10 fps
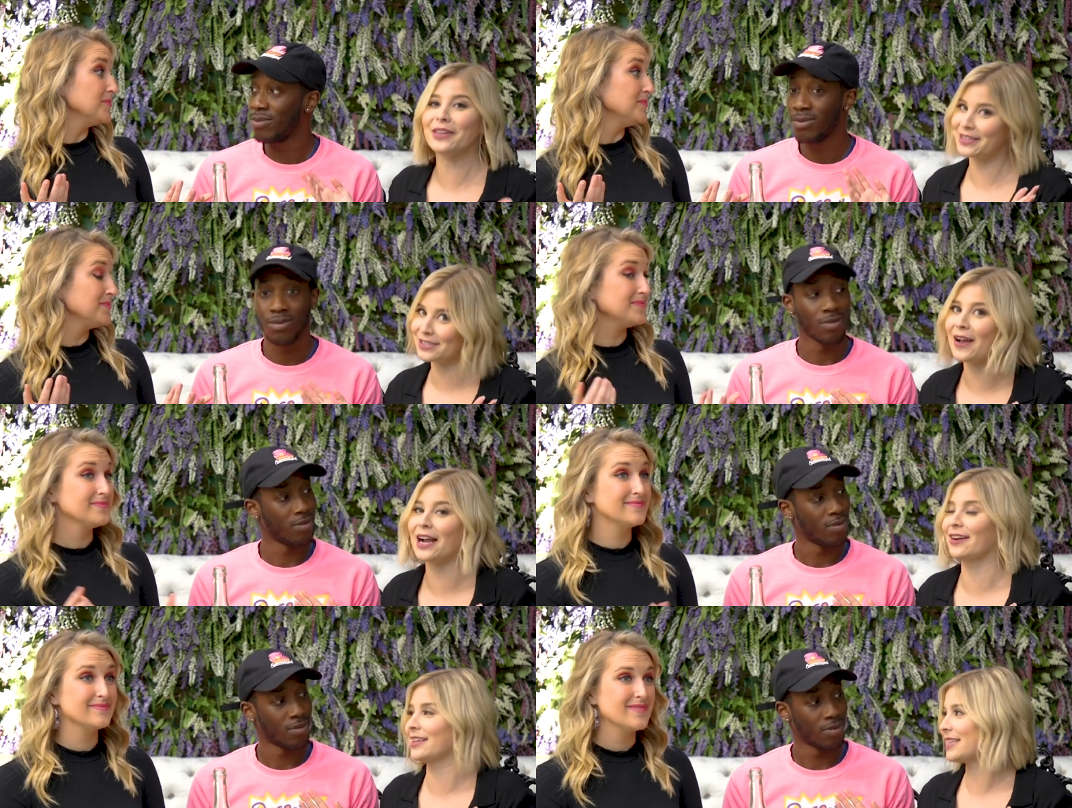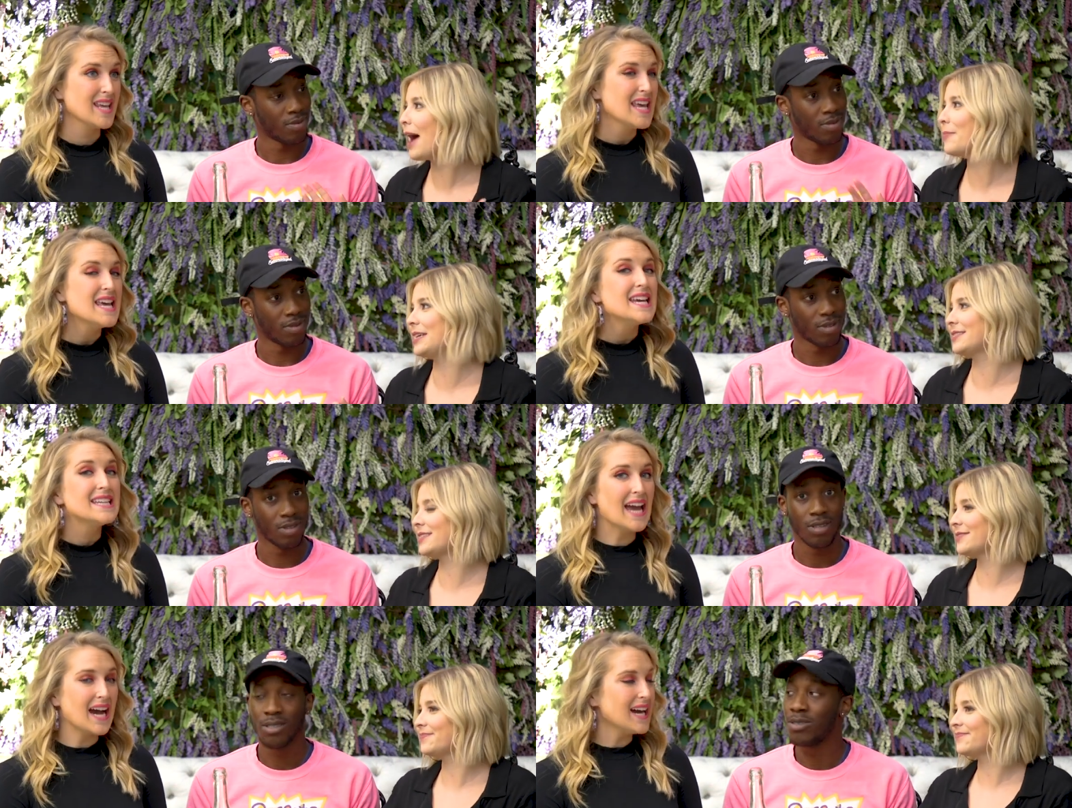Speaker 1: know
Speaker 2: that this firing has
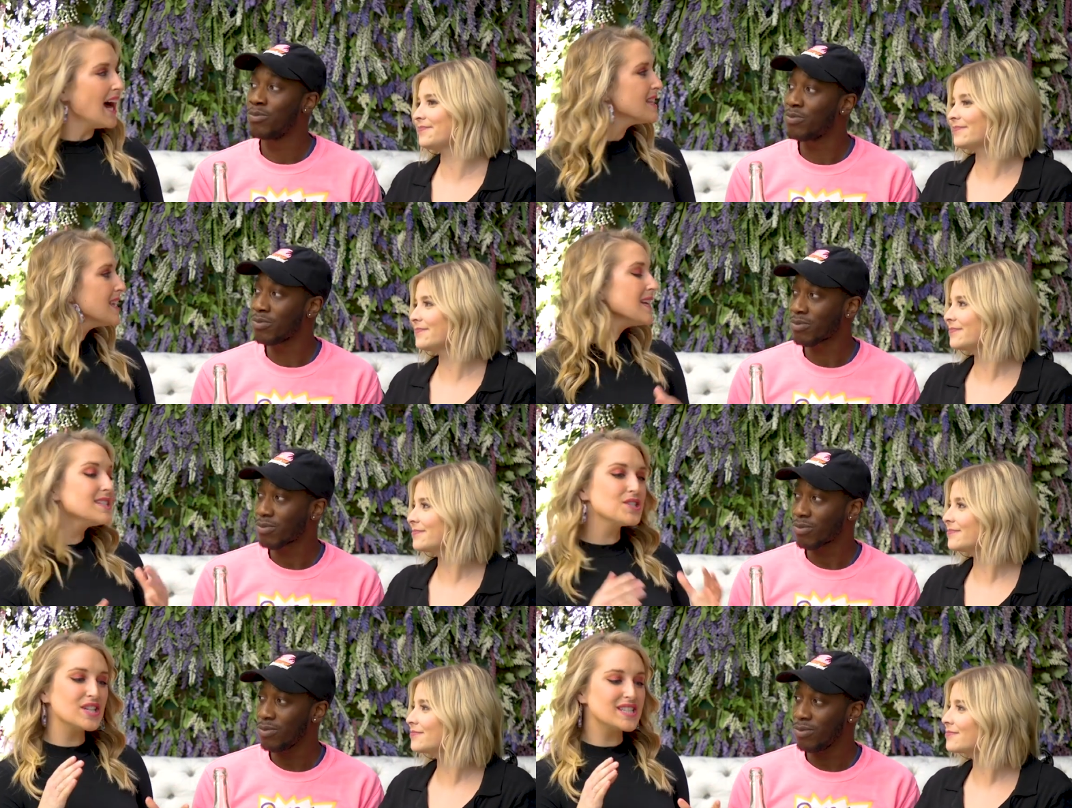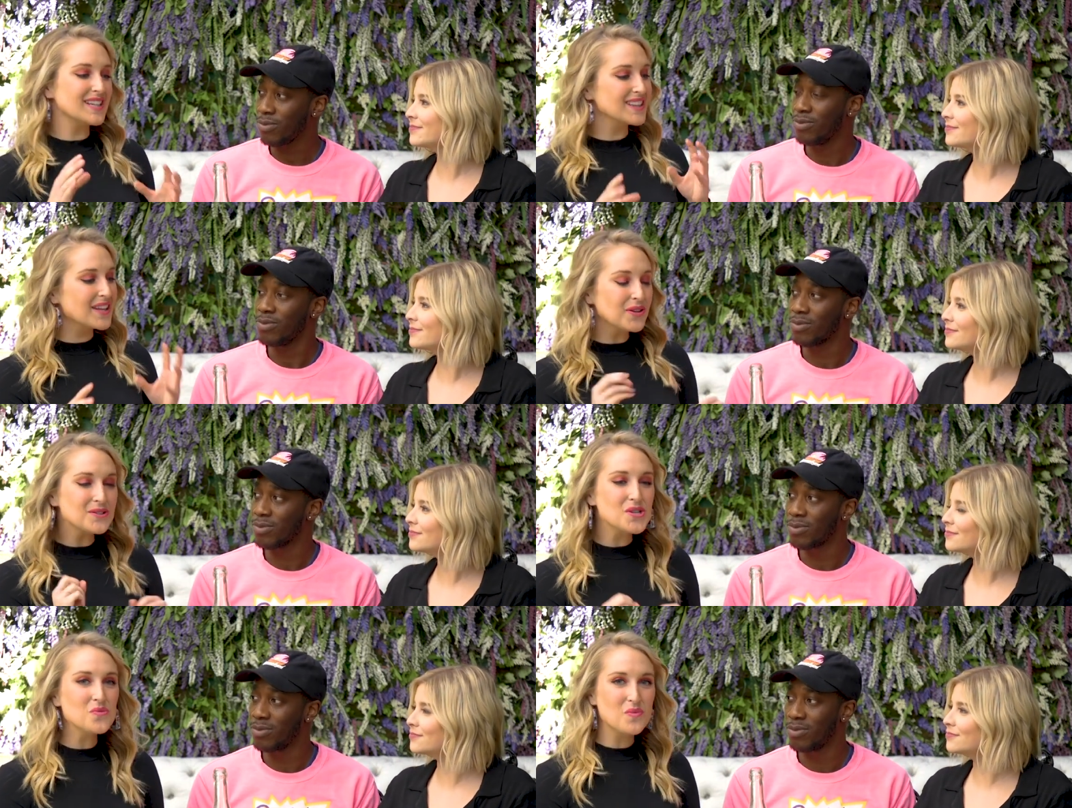happened. Yeah,
Speaker 1: I think it's just a
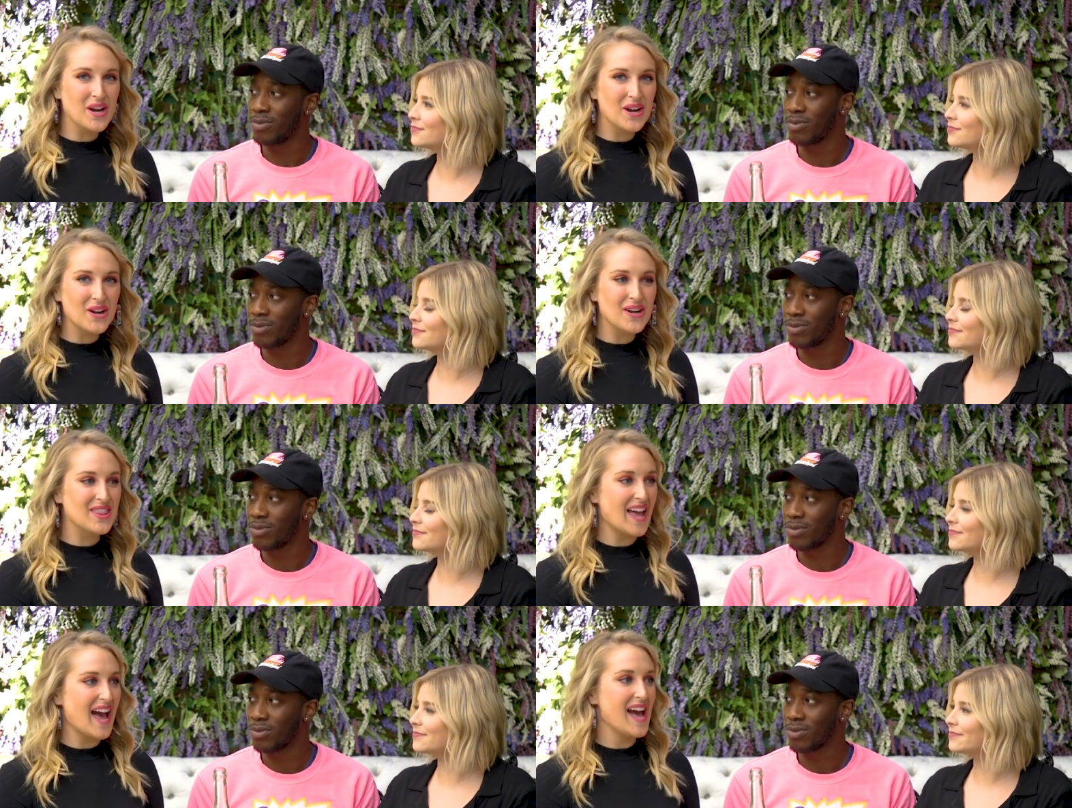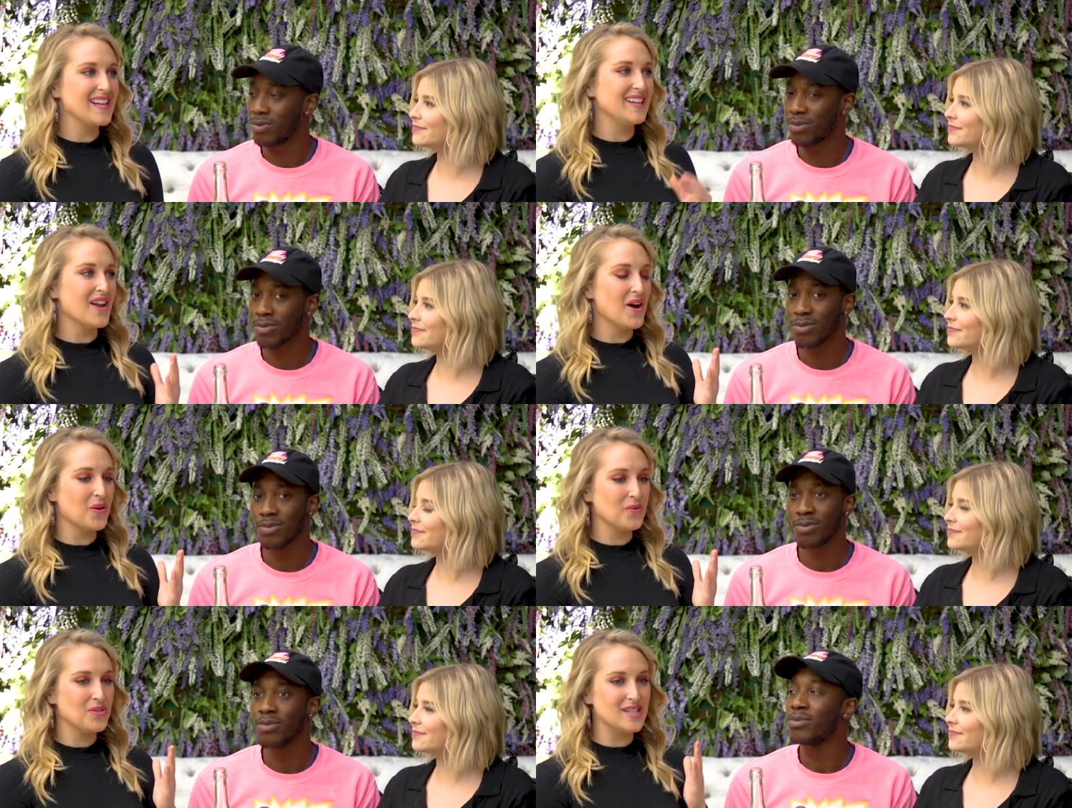little too weird that, you
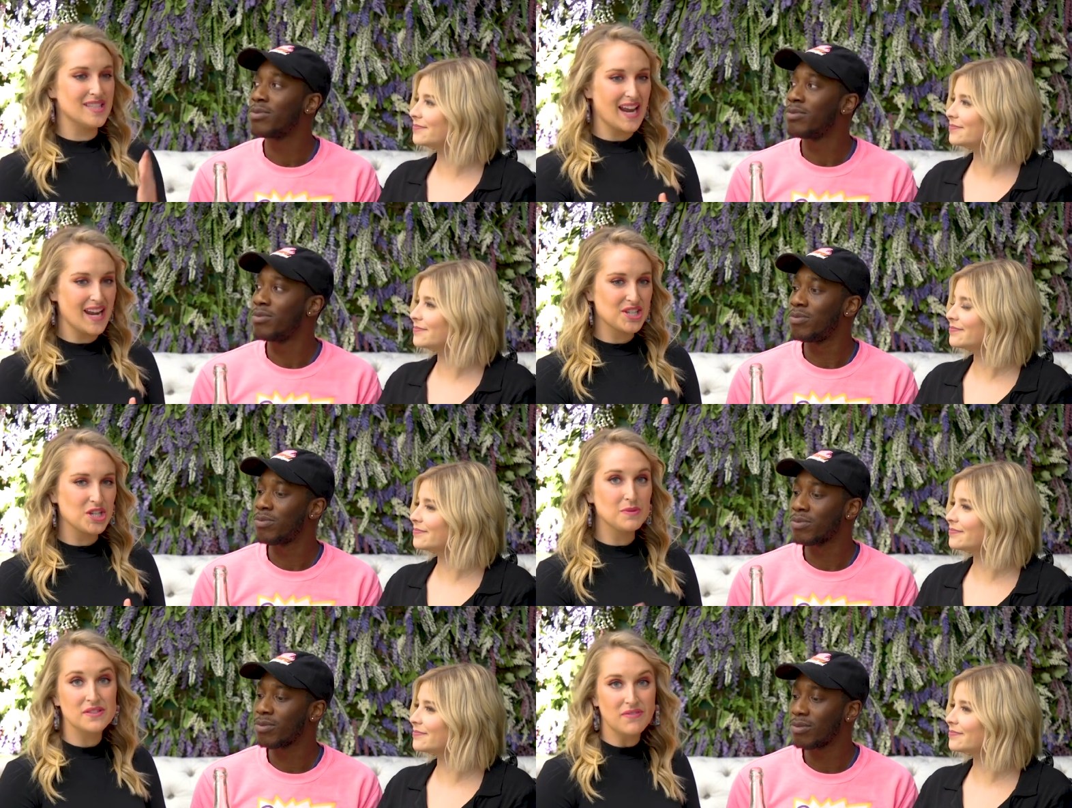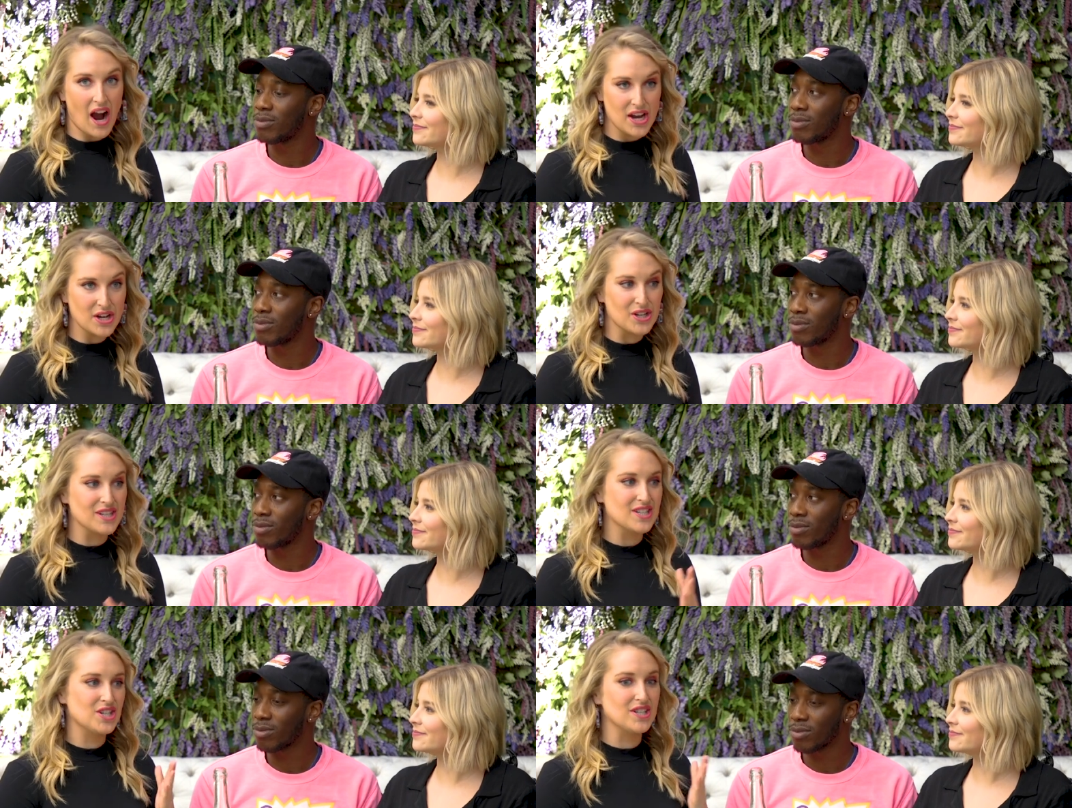know, the day she was
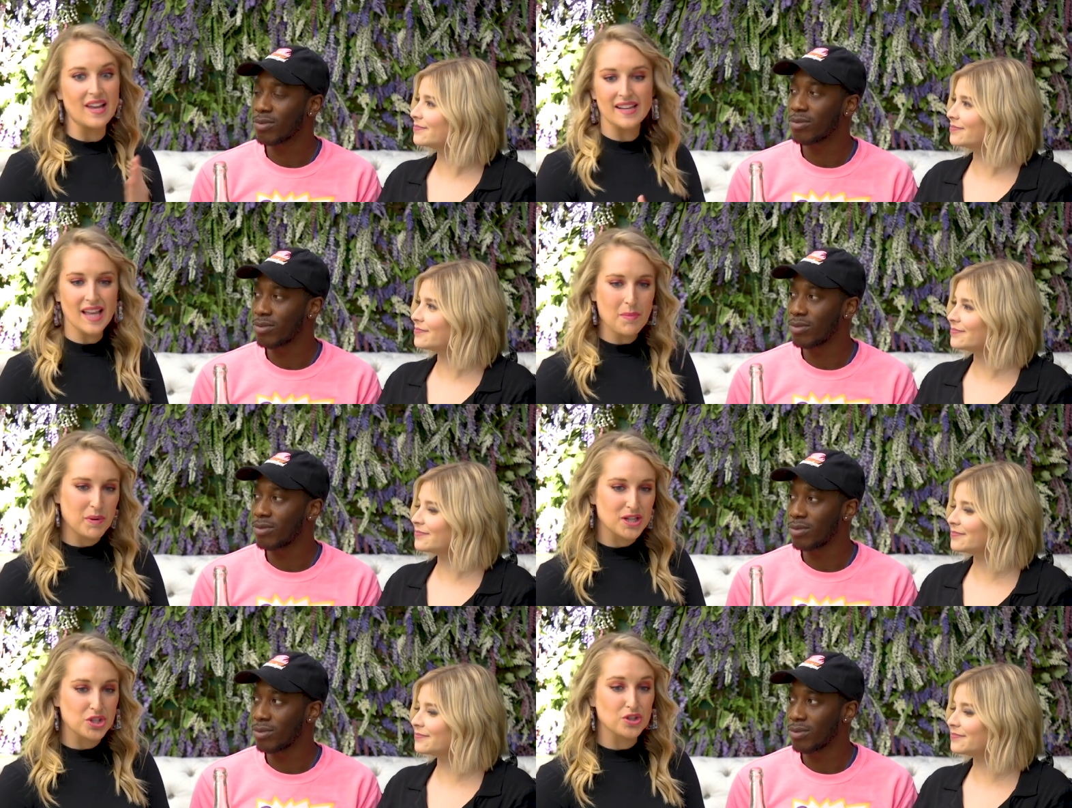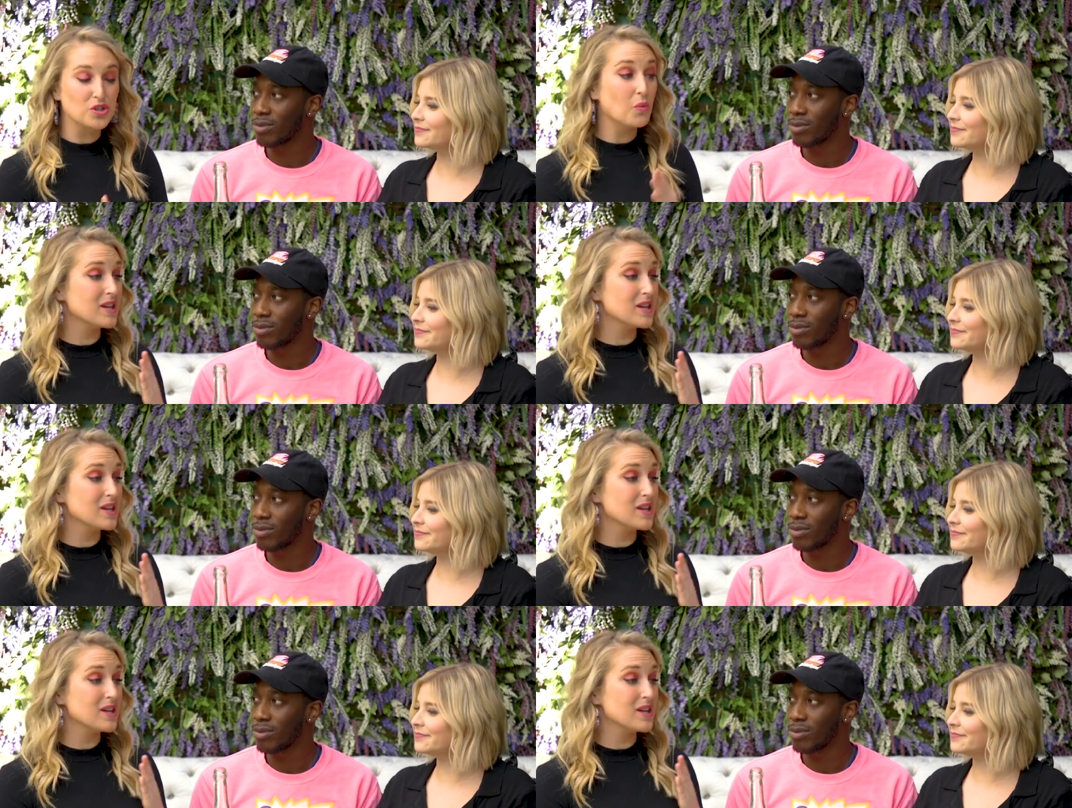fired, she liked that picture. So